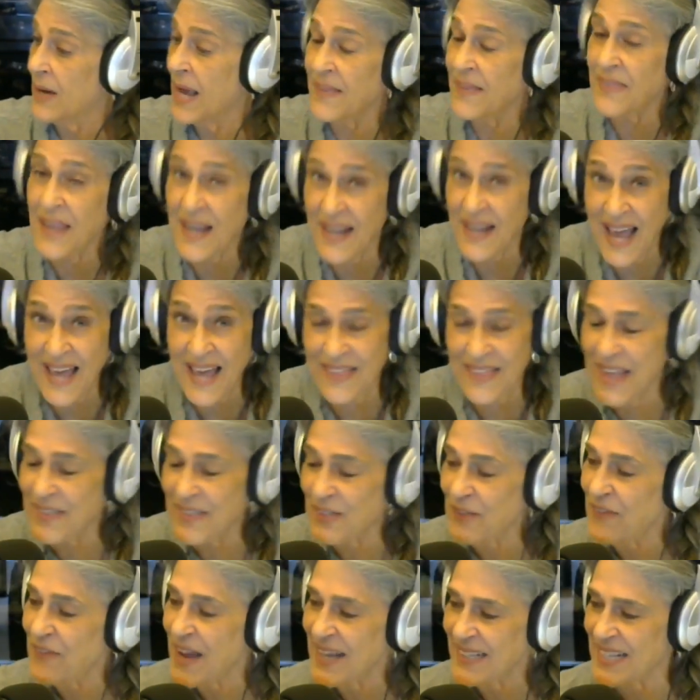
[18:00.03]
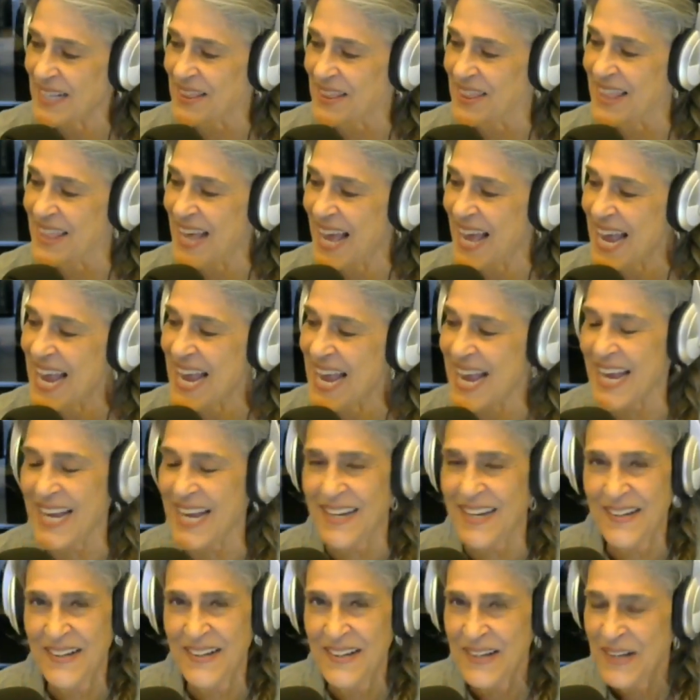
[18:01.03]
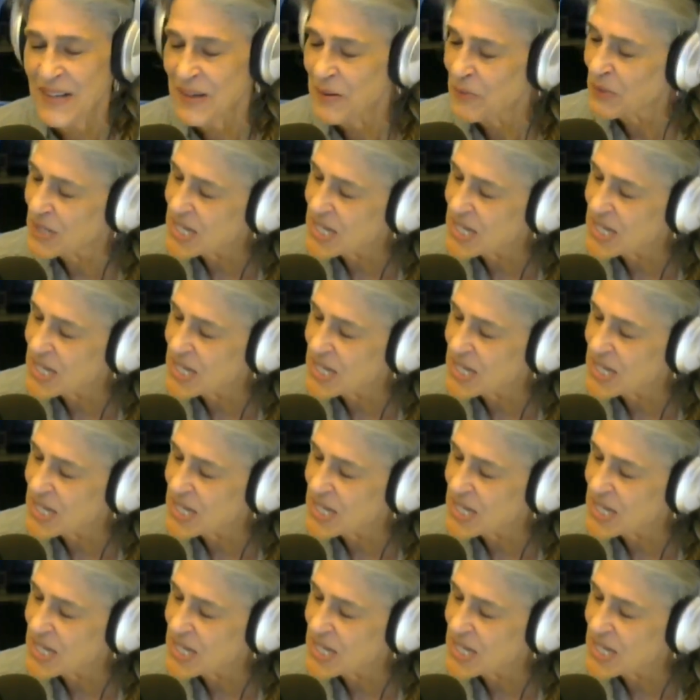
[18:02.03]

And the fact that what's